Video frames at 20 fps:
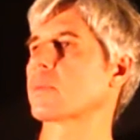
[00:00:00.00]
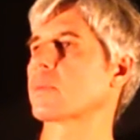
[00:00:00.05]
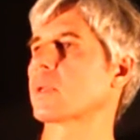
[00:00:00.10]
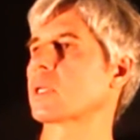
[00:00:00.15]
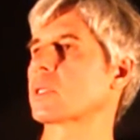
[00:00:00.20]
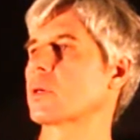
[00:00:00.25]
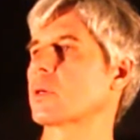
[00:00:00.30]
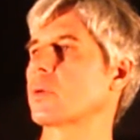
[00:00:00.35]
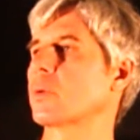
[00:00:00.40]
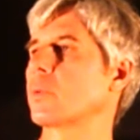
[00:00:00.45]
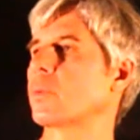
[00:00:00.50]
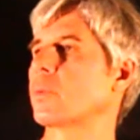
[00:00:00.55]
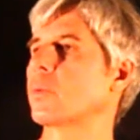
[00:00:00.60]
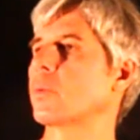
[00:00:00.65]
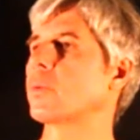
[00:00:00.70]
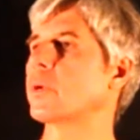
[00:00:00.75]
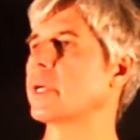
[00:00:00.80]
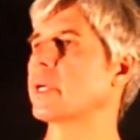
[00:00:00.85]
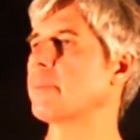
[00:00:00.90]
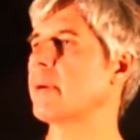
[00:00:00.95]
so
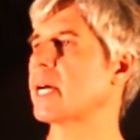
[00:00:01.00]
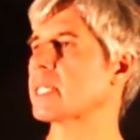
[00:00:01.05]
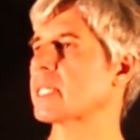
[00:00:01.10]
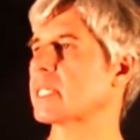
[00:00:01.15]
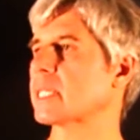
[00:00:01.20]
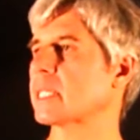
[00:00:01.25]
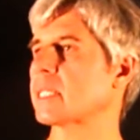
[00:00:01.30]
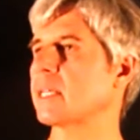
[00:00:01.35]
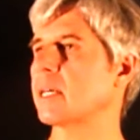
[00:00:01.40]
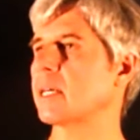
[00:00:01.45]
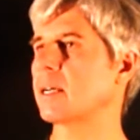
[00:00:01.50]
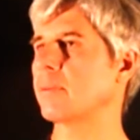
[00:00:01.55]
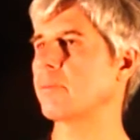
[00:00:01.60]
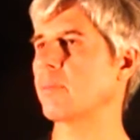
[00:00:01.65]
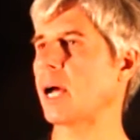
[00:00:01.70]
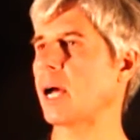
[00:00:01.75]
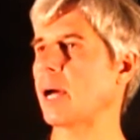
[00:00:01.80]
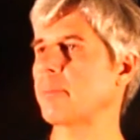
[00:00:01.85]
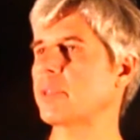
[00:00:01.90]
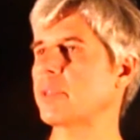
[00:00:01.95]
we must
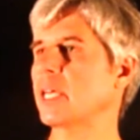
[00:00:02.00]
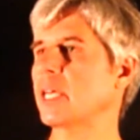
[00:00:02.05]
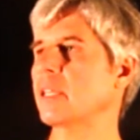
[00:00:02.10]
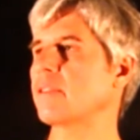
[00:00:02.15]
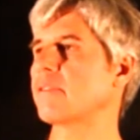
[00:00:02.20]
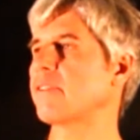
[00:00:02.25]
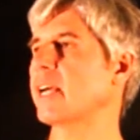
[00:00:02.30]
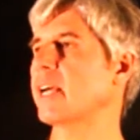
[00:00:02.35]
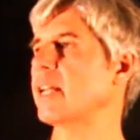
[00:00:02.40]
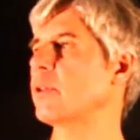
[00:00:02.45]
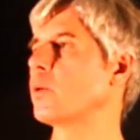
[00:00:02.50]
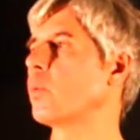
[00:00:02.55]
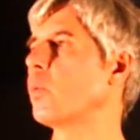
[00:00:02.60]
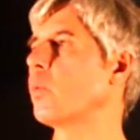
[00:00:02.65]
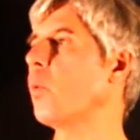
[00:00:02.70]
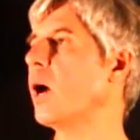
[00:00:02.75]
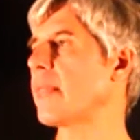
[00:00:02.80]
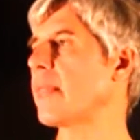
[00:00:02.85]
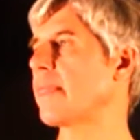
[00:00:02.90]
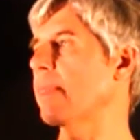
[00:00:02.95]
obtain value
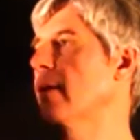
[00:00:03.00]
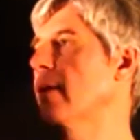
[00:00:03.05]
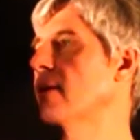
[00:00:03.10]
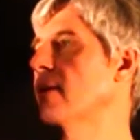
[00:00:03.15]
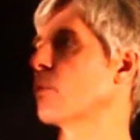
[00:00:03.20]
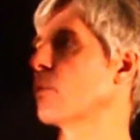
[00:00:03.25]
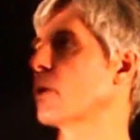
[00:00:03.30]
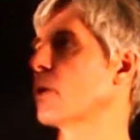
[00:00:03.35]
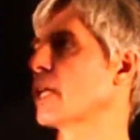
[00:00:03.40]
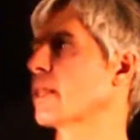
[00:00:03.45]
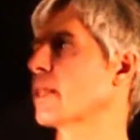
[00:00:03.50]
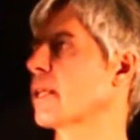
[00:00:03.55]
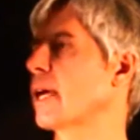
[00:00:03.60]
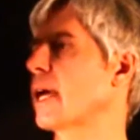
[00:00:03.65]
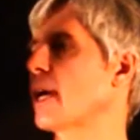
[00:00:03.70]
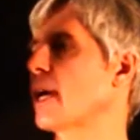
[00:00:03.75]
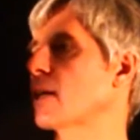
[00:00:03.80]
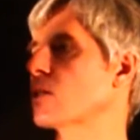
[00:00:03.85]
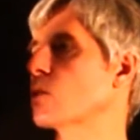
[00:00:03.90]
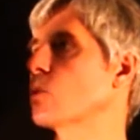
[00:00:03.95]
1 when
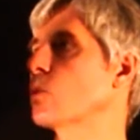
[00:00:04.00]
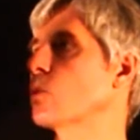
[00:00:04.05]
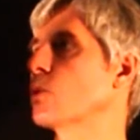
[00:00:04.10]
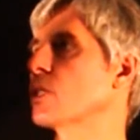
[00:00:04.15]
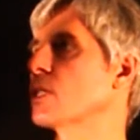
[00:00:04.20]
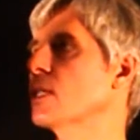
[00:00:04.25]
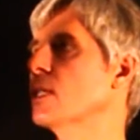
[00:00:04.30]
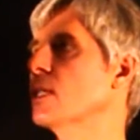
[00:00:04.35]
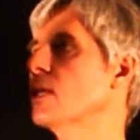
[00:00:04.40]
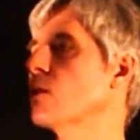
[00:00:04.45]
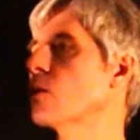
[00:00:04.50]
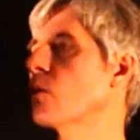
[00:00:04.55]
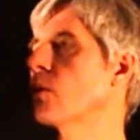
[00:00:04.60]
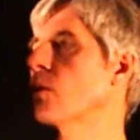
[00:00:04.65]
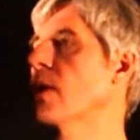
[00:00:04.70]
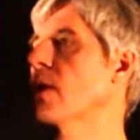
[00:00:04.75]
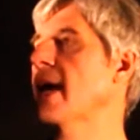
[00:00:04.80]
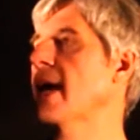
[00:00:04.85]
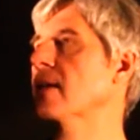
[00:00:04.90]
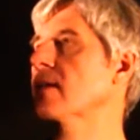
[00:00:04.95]
x2 is
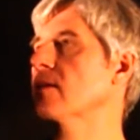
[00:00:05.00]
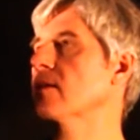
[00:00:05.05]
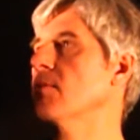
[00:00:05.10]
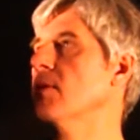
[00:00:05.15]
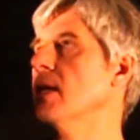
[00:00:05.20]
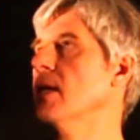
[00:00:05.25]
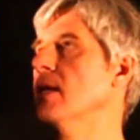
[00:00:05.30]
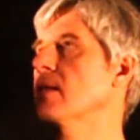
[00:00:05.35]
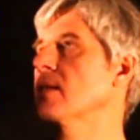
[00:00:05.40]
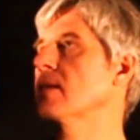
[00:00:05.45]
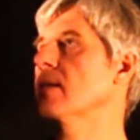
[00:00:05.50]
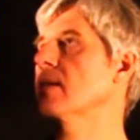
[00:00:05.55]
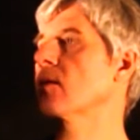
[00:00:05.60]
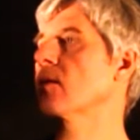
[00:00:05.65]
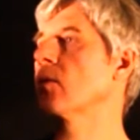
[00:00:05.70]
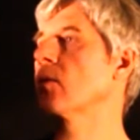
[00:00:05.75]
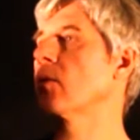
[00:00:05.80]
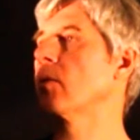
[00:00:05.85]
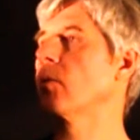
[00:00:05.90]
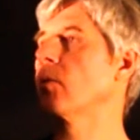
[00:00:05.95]
0, x3 is
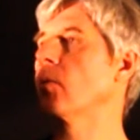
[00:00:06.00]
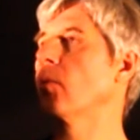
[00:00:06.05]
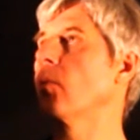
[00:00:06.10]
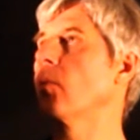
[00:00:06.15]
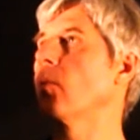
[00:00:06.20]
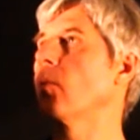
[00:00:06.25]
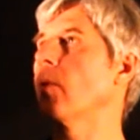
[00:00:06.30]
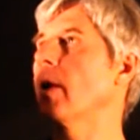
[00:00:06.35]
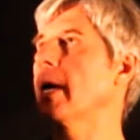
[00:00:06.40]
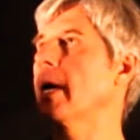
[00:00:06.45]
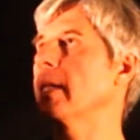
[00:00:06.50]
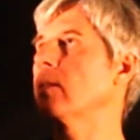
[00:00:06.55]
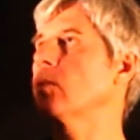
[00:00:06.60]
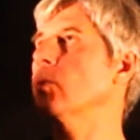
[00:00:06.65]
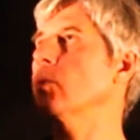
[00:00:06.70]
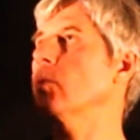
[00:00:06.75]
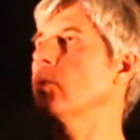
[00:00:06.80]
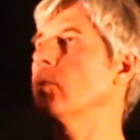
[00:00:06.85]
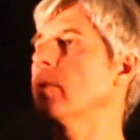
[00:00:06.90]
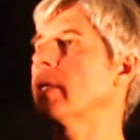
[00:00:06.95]
0,
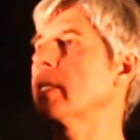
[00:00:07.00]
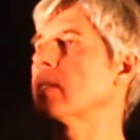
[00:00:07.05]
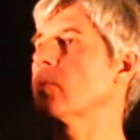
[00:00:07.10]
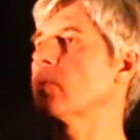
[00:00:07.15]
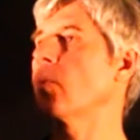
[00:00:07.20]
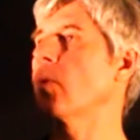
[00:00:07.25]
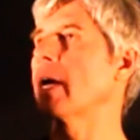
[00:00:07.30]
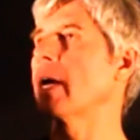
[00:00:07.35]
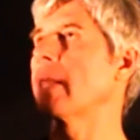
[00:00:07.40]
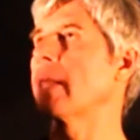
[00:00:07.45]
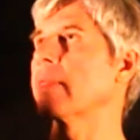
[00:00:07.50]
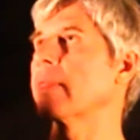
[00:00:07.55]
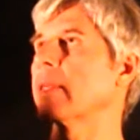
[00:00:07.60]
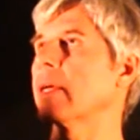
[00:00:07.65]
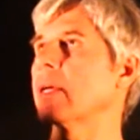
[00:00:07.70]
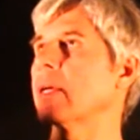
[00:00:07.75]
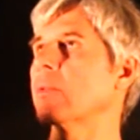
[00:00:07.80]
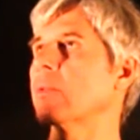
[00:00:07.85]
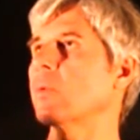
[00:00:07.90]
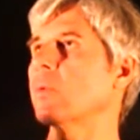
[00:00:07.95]
y2 is 1,
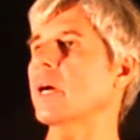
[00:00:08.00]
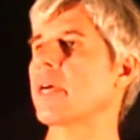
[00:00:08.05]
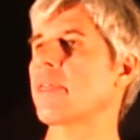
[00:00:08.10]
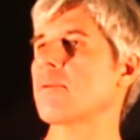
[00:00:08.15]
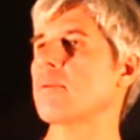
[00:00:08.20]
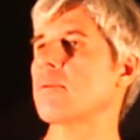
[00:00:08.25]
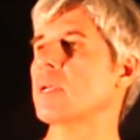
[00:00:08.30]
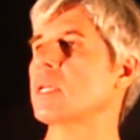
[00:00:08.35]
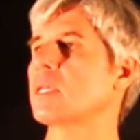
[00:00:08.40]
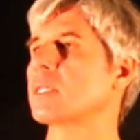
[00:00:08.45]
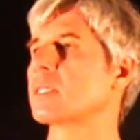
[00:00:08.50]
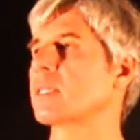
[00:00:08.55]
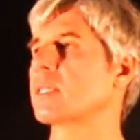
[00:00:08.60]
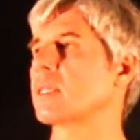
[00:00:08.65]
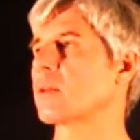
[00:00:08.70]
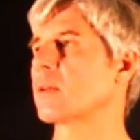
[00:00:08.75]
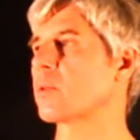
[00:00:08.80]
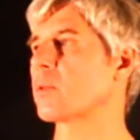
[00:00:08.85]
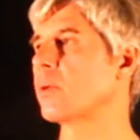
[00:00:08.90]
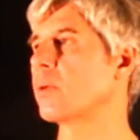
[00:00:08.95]
and y3 is
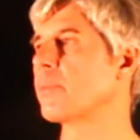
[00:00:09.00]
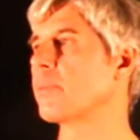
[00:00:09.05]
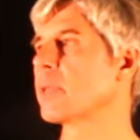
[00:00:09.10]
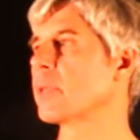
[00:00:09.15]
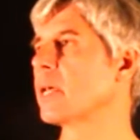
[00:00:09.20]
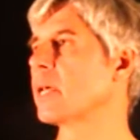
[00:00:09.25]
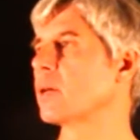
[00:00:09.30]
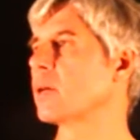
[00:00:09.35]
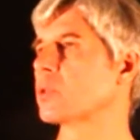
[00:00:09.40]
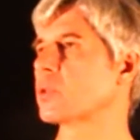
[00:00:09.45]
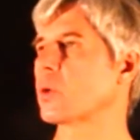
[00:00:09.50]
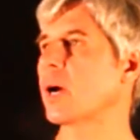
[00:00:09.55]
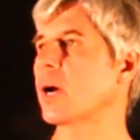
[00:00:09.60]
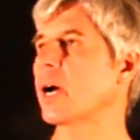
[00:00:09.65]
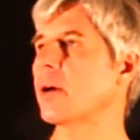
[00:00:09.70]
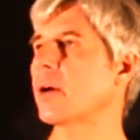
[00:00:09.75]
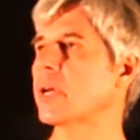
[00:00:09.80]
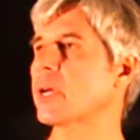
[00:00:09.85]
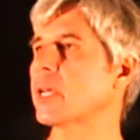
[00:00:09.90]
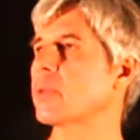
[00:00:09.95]
0. So
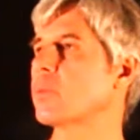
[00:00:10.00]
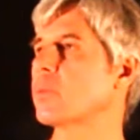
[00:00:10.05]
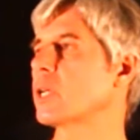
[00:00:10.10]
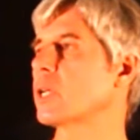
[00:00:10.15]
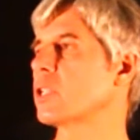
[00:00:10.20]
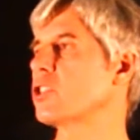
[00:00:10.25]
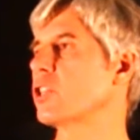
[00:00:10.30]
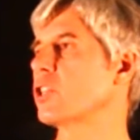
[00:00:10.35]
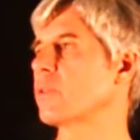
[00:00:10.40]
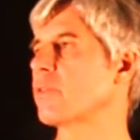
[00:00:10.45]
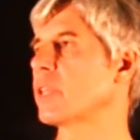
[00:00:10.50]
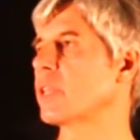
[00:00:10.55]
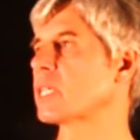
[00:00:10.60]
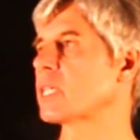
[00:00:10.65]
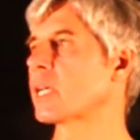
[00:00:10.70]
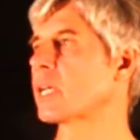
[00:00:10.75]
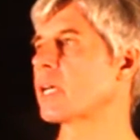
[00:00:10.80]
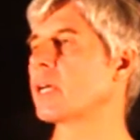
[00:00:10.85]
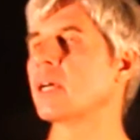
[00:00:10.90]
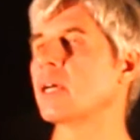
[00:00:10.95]
how can we achieve
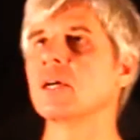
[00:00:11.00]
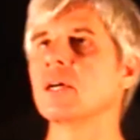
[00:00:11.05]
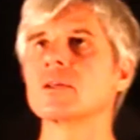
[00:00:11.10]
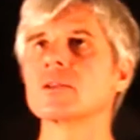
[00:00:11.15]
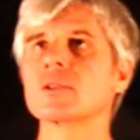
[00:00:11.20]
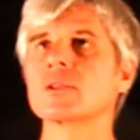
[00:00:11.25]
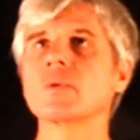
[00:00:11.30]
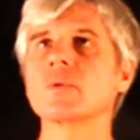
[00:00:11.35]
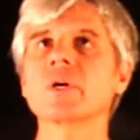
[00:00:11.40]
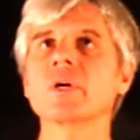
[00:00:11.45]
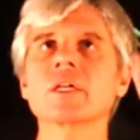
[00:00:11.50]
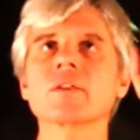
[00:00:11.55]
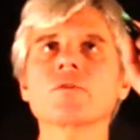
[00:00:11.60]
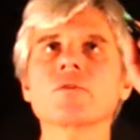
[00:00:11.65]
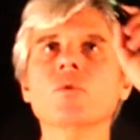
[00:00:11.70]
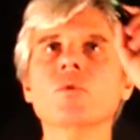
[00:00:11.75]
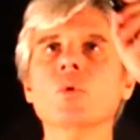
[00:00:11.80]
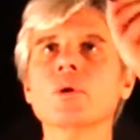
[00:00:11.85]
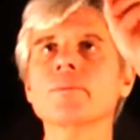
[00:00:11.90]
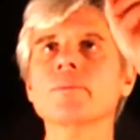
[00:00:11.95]
this? So we can
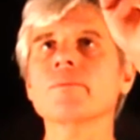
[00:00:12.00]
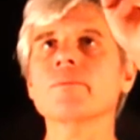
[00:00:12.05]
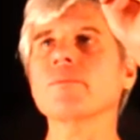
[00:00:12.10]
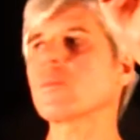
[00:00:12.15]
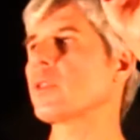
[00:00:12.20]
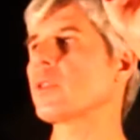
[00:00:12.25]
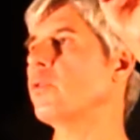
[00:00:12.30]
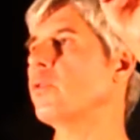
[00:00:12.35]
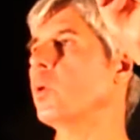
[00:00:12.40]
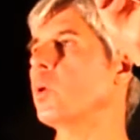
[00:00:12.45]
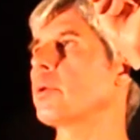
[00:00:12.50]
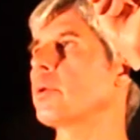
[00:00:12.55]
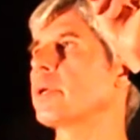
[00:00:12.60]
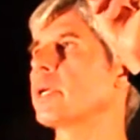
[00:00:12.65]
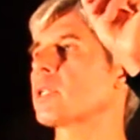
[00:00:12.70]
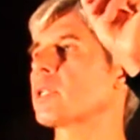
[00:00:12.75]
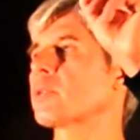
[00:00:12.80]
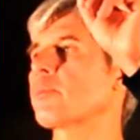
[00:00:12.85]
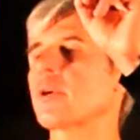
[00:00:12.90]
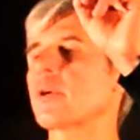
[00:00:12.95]
form the
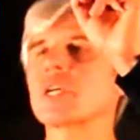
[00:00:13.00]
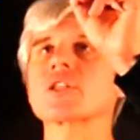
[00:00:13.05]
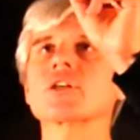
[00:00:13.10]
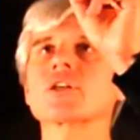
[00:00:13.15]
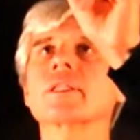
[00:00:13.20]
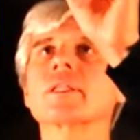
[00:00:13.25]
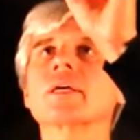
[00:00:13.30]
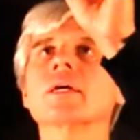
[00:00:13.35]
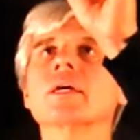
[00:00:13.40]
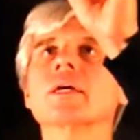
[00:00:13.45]
following expression.